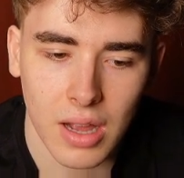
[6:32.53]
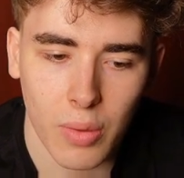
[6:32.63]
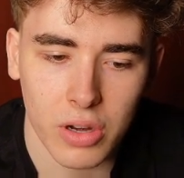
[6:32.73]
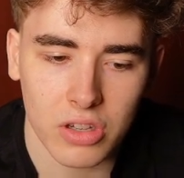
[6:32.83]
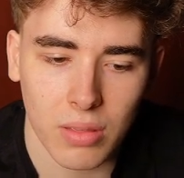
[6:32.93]

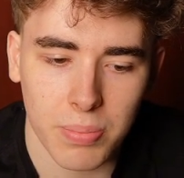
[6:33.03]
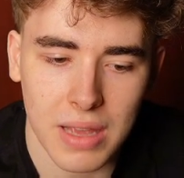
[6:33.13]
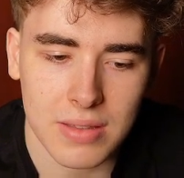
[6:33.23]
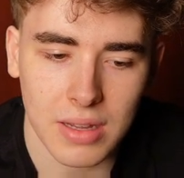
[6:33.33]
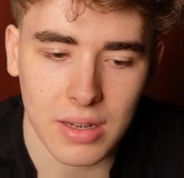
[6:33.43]
and we'll just
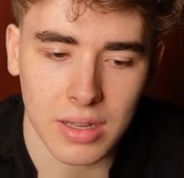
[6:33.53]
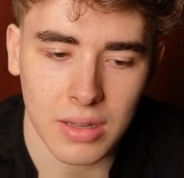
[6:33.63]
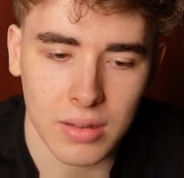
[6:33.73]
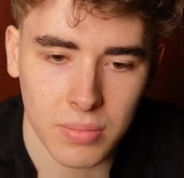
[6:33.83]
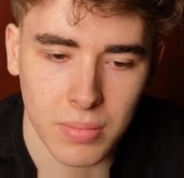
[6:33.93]

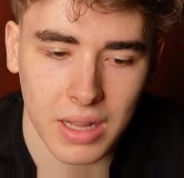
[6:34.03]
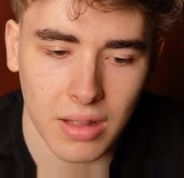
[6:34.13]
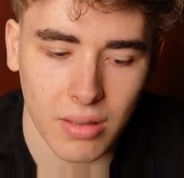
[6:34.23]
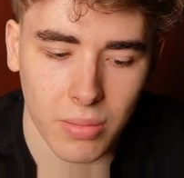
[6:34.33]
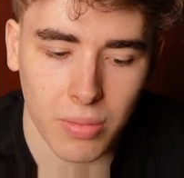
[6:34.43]
basically make
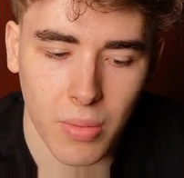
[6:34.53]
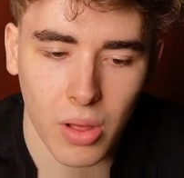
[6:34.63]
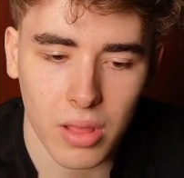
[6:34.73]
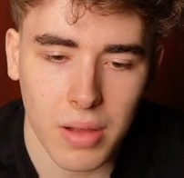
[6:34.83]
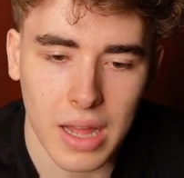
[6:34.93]
it some
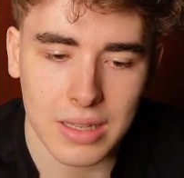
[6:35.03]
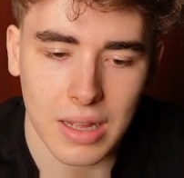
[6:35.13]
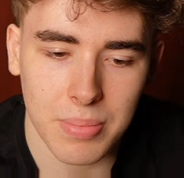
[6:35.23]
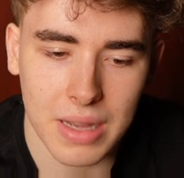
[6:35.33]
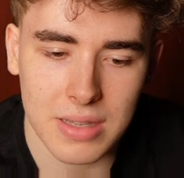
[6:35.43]
smaller, and
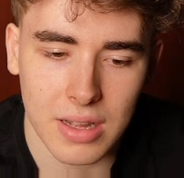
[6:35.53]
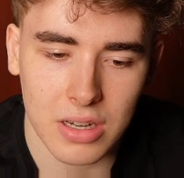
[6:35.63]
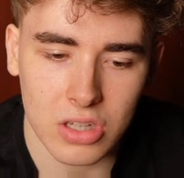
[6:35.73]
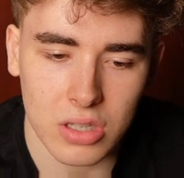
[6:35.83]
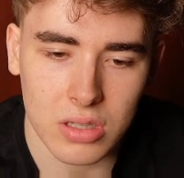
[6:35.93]
then
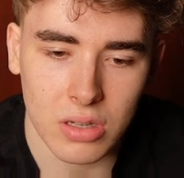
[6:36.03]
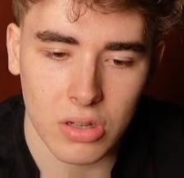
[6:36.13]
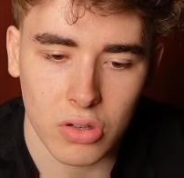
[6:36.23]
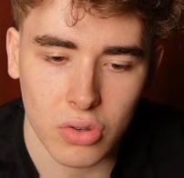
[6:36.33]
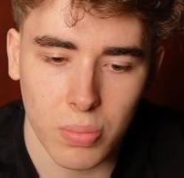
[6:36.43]
basically just
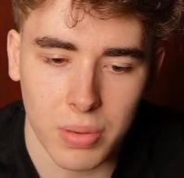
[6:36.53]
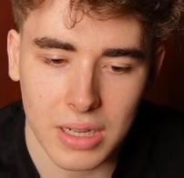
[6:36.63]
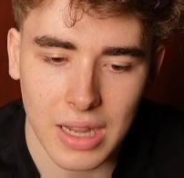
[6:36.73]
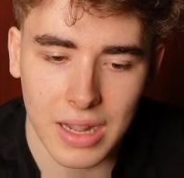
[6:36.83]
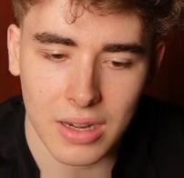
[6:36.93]

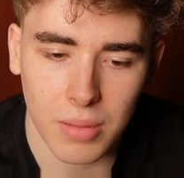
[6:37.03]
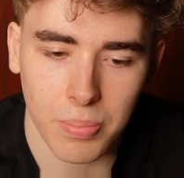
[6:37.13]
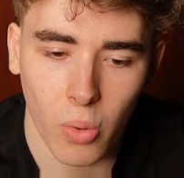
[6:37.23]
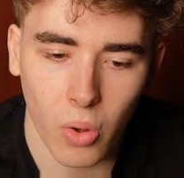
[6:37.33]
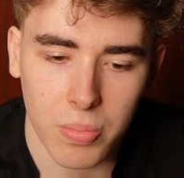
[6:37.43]
duplicate a
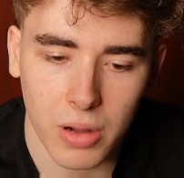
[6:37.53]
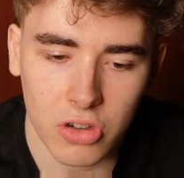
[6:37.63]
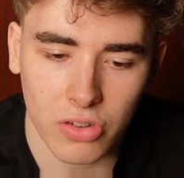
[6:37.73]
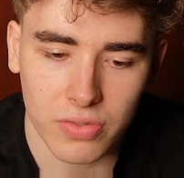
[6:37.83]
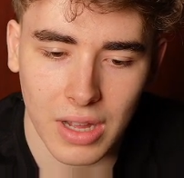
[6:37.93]
whole
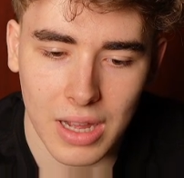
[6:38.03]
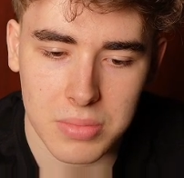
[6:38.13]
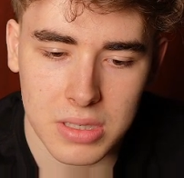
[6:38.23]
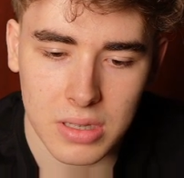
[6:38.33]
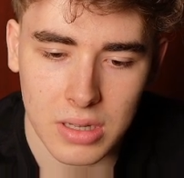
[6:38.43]
bunch of
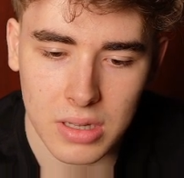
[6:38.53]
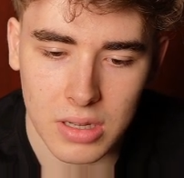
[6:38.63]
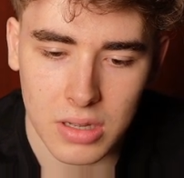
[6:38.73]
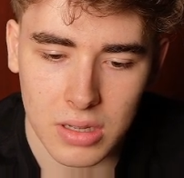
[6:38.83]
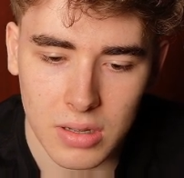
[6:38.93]
times,
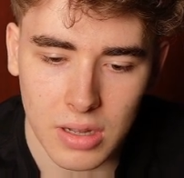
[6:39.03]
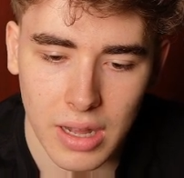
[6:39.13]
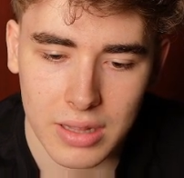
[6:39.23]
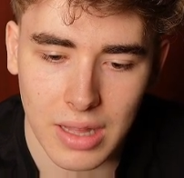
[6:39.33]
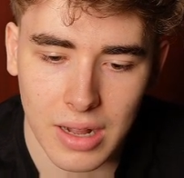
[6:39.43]

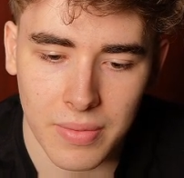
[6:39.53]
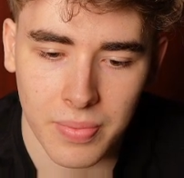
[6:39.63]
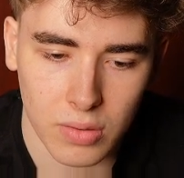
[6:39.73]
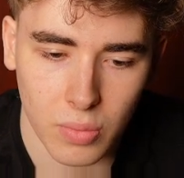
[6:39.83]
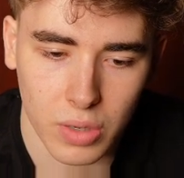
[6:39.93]
and
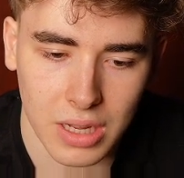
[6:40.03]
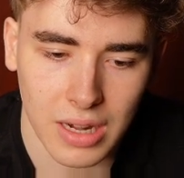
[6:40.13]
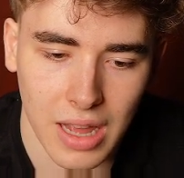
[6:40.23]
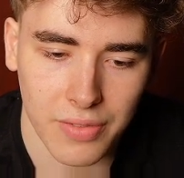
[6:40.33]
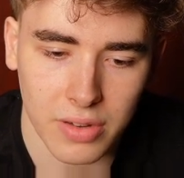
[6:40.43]
then we
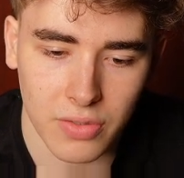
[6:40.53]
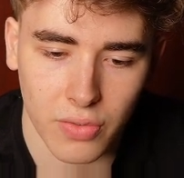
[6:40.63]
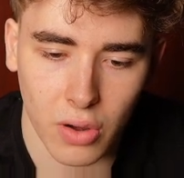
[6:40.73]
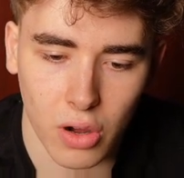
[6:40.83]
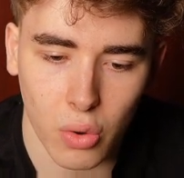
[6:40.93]
can have it
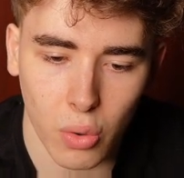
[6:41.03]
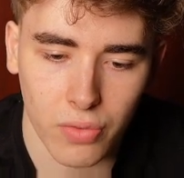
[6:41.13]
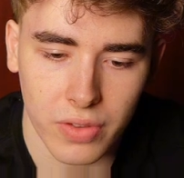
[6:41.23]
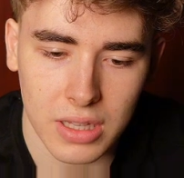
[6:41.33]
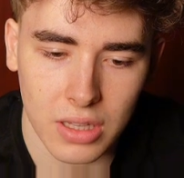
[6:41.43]
for a
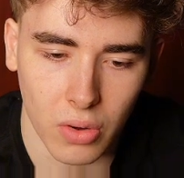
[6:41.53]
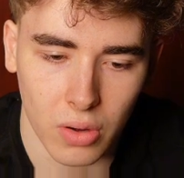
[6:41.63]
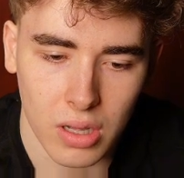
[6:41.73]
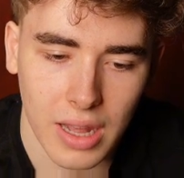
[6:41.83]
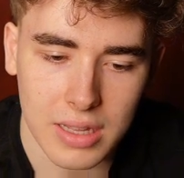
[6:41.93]
whole
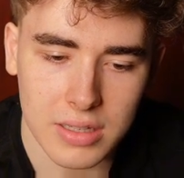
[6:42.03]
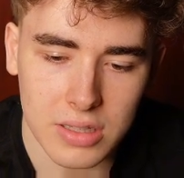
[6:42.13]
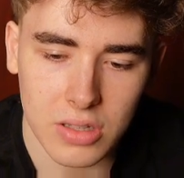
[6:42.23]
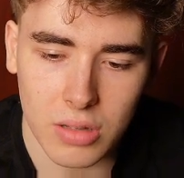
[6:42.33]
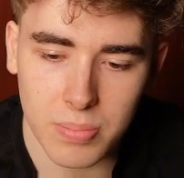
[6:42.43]
video. And this
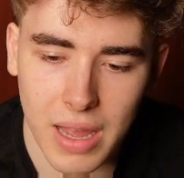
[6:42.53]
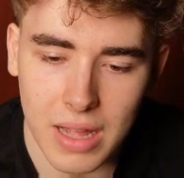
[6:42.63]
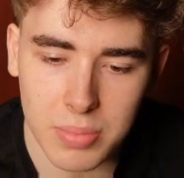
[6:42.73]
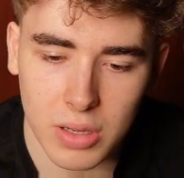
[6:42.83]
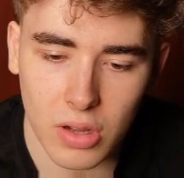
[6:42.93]
is not
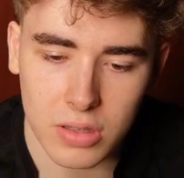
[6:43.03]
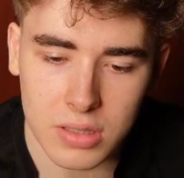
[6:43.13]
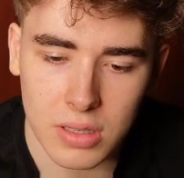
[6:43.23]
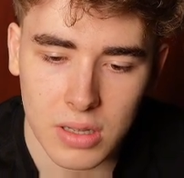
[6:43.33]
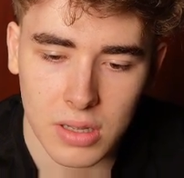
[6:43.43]
bad
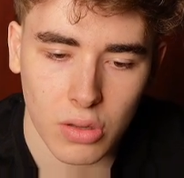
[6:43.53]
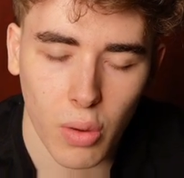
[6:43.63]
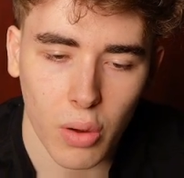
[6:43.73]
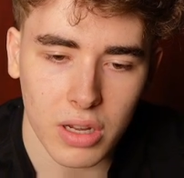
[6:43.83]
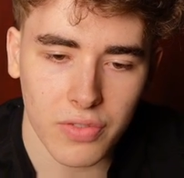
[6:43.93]
because you
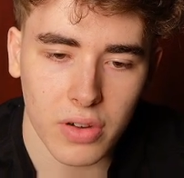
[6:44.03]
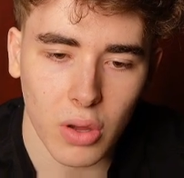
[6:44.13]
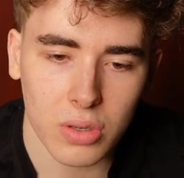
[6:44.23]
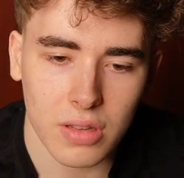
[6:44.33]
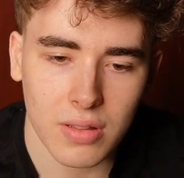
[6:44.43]
won't even
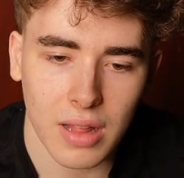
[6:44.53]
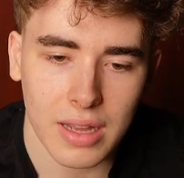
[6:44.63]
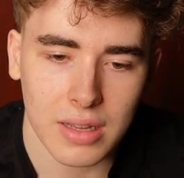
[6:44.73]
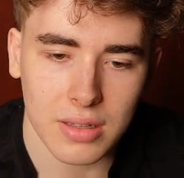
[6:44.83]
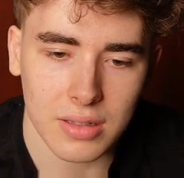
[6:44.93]
notice
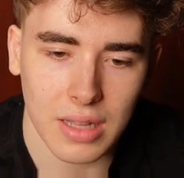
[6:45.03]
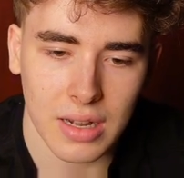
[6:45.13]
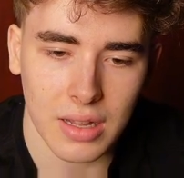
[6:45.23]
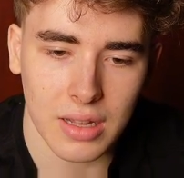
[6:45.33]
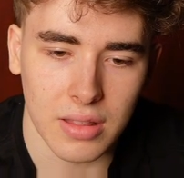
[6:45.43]
like
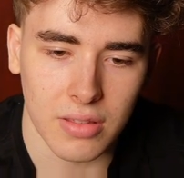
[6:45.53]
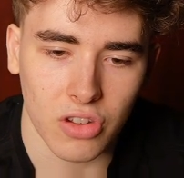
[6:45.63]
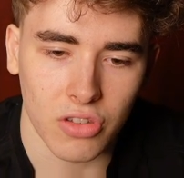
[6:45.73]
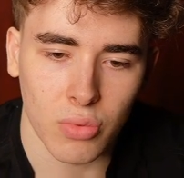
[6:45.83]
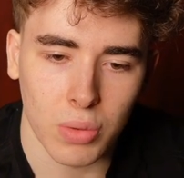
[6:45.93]
that it's
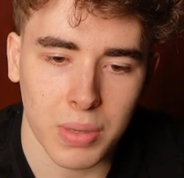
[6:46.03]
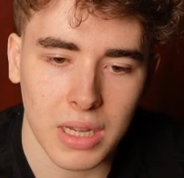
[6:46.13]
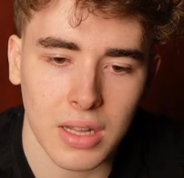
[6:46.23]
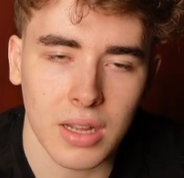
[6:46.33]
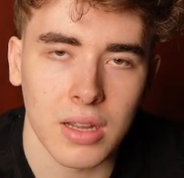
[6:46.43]
just
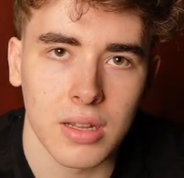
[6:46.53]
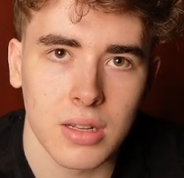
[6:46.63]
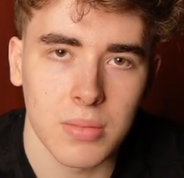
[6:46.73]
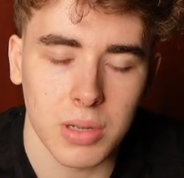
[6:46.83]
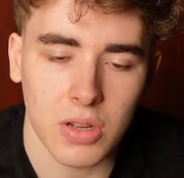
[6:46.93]
repeating,
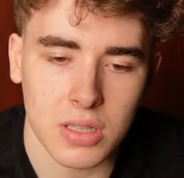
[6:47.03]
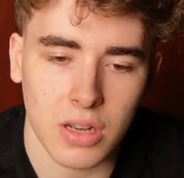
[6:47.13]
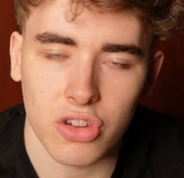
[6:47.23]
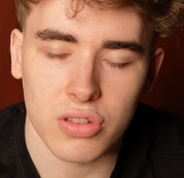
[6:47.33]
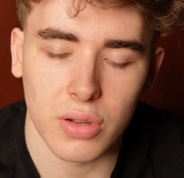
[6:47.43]
because
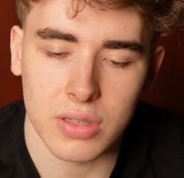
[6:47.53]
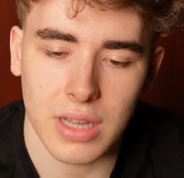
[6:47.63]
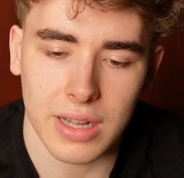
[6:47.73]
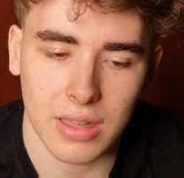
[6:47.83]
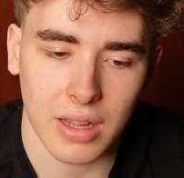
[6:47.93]
it just looks
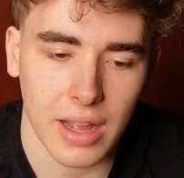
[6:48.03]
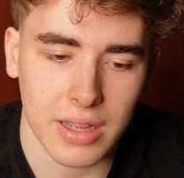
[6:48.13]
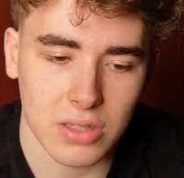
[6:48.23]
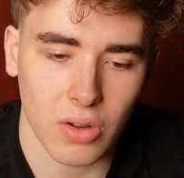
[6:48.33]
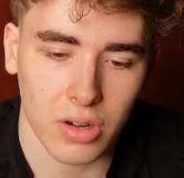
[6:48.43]
like the guy
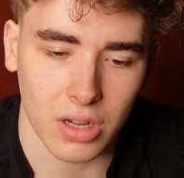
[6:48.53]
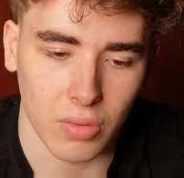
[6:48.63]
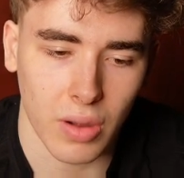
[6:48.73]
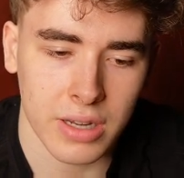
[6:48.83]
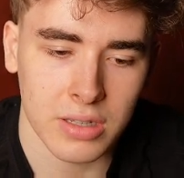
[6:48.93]
is
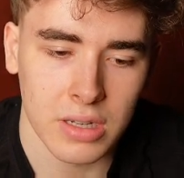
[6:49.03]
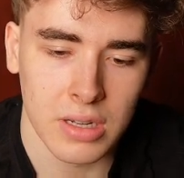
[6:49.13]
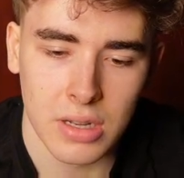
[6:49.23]
talking, right?